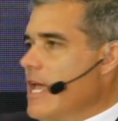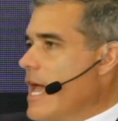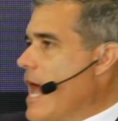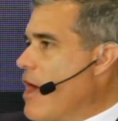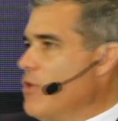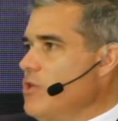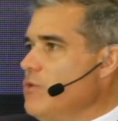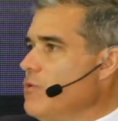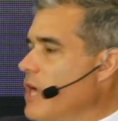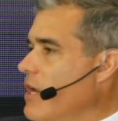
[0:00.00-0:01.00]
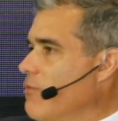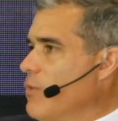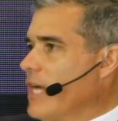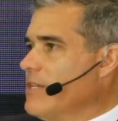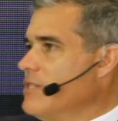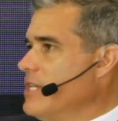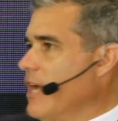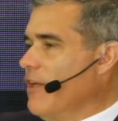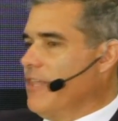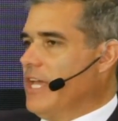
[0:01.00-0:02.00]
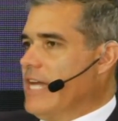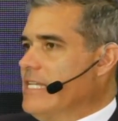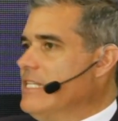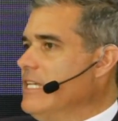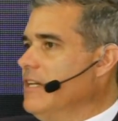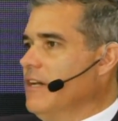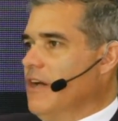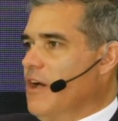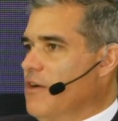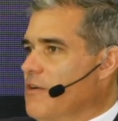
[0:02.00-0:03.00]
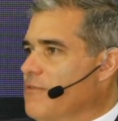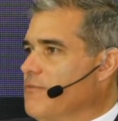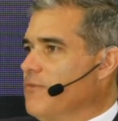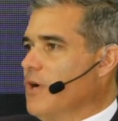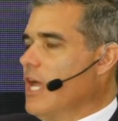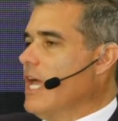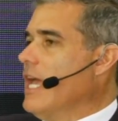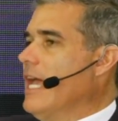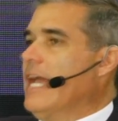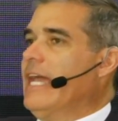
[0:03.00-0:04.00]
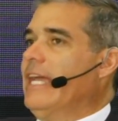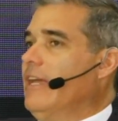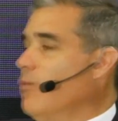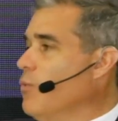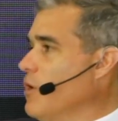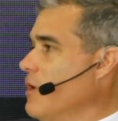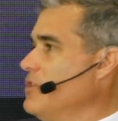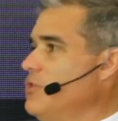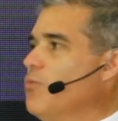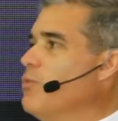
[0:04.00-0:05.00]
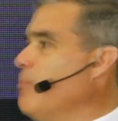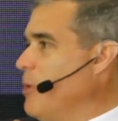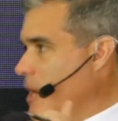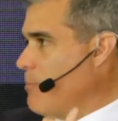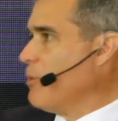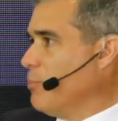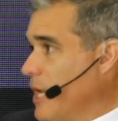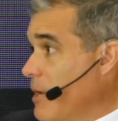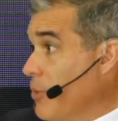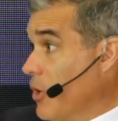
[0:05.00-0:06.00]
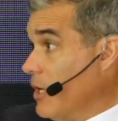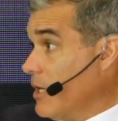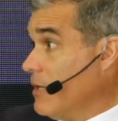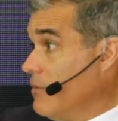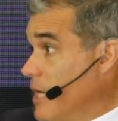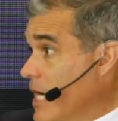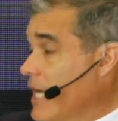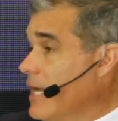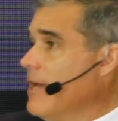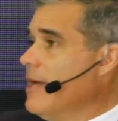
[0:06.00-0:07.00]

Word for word: How do you kind of reconcile the idea of, hey, we're ripping up the playbook, right?